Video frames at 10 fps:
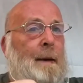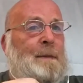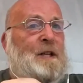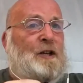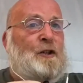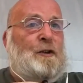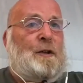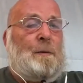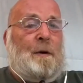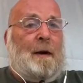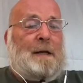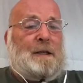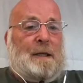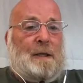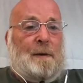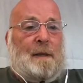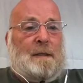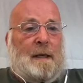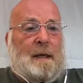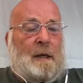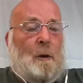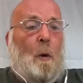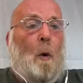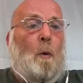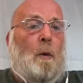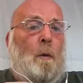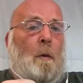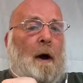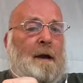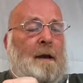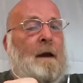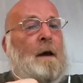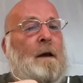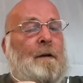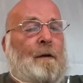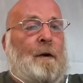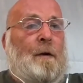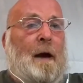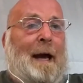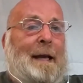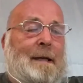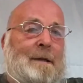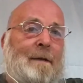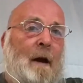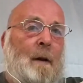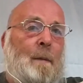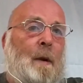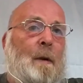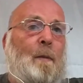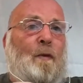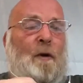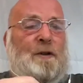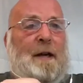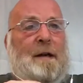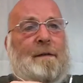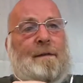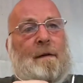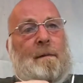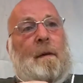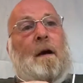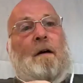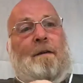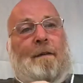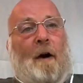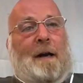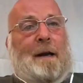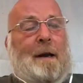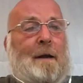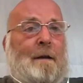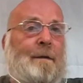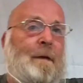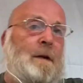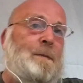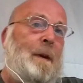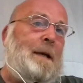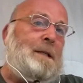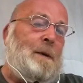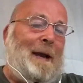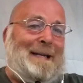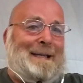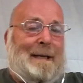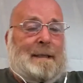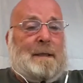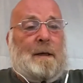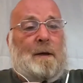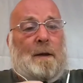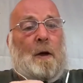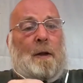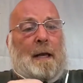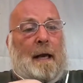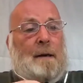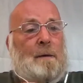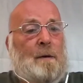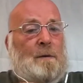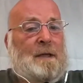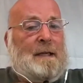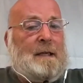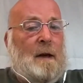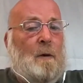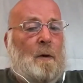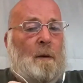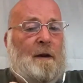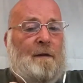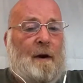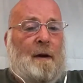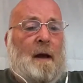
sessions that we're actually doing, taking you all the way through a development project from finding it in the first place to exiting it at the end, with all detail all the way through.